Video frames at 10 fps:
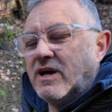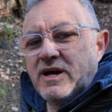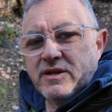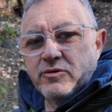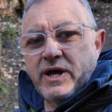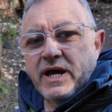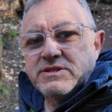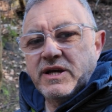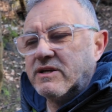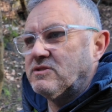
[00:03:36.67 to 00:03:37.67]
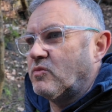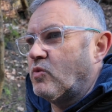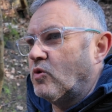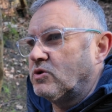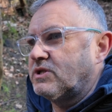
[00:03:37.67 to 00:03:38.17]
little cascades of
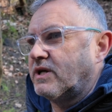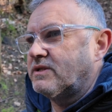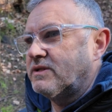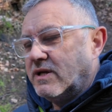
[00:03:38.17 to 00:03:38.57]
water